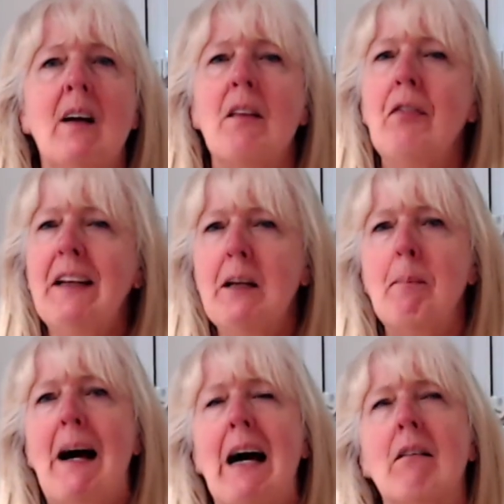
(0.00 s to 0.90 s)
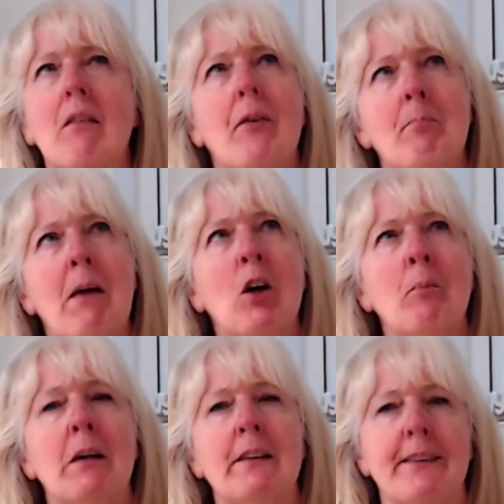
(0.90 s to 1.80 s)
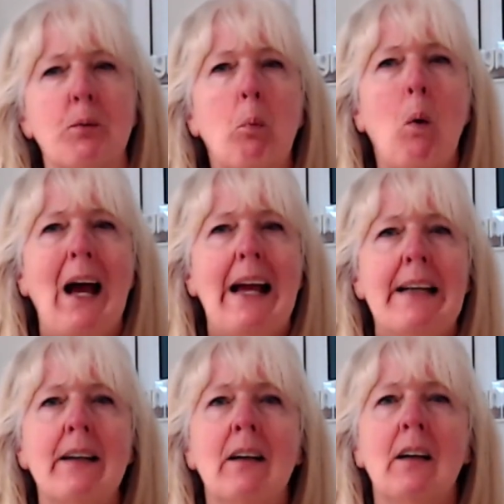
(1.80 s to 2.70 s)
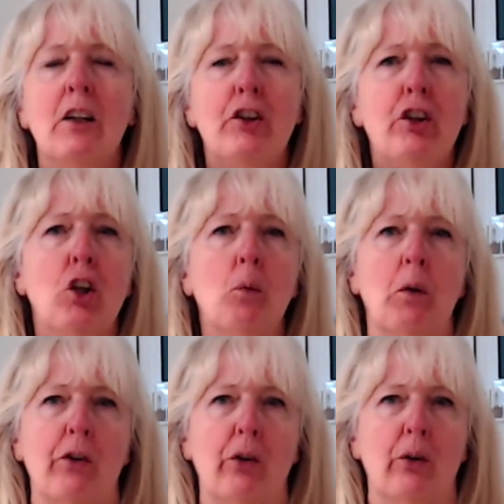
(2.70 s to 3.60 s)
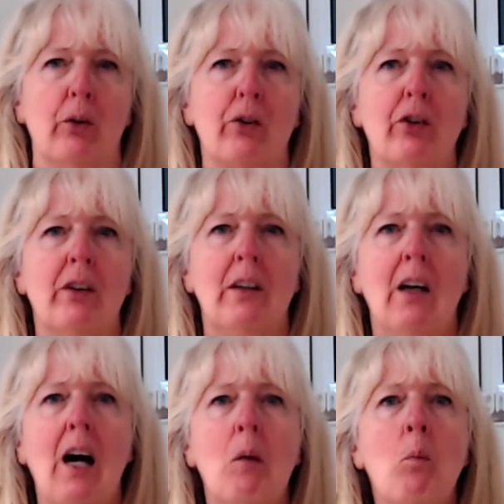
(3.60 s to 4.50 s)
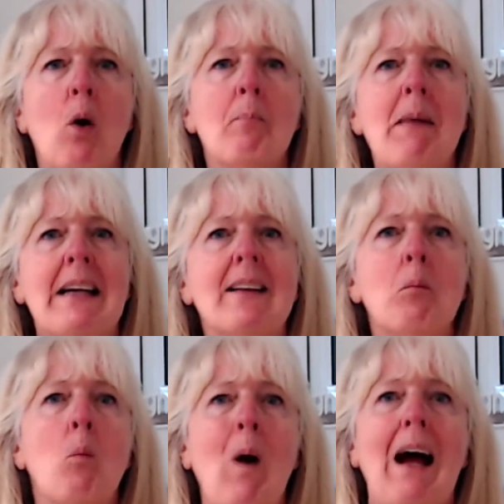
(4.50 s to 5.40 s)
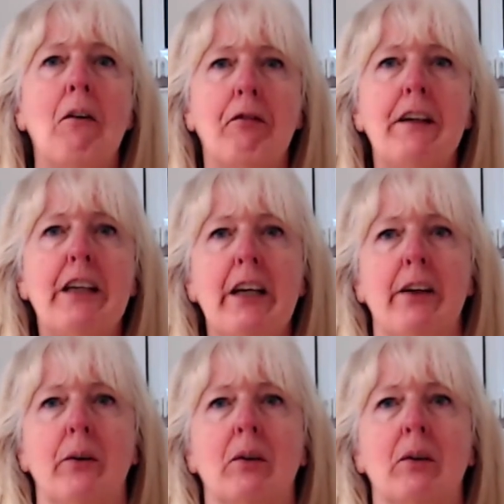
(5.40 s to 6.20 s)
Think about the moments when you were taught and what made them wow for you.